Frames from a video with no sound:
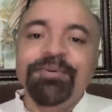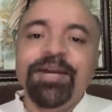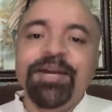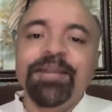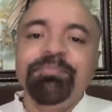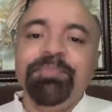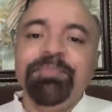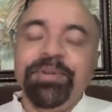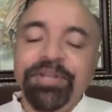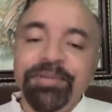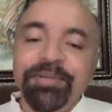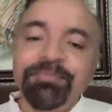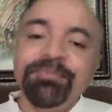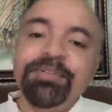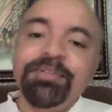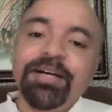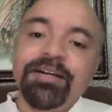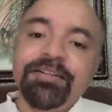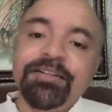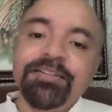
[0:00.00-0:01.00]
And
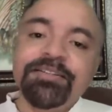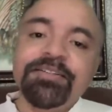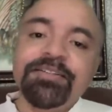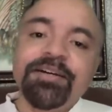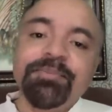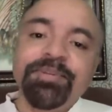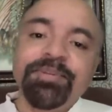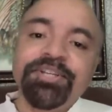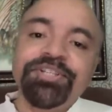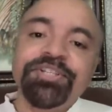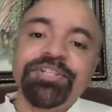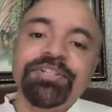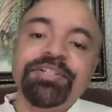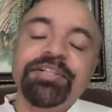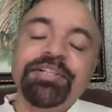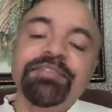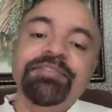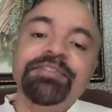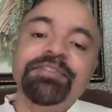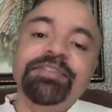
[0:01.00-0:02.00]
medium guns ammunition,
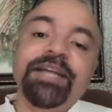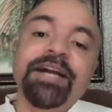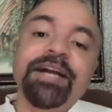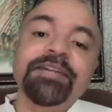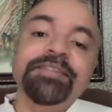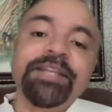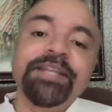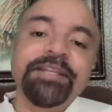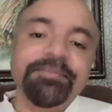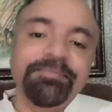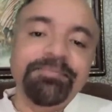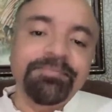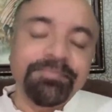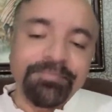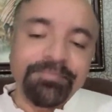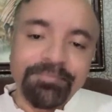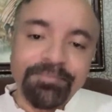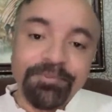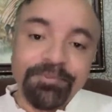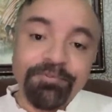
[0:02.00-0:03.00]
even that time
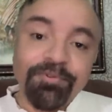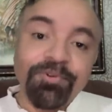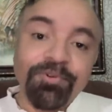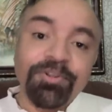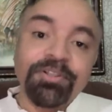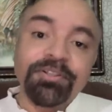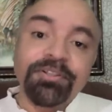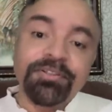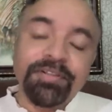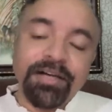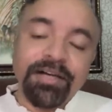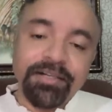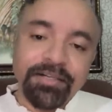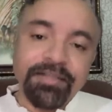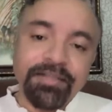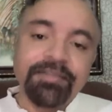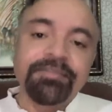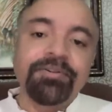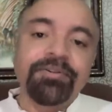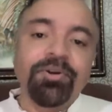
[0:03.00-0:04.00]
before
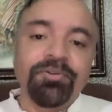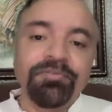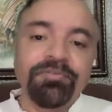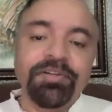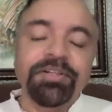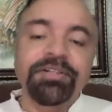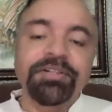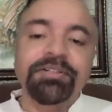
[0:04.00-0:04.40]
Kargil conflict,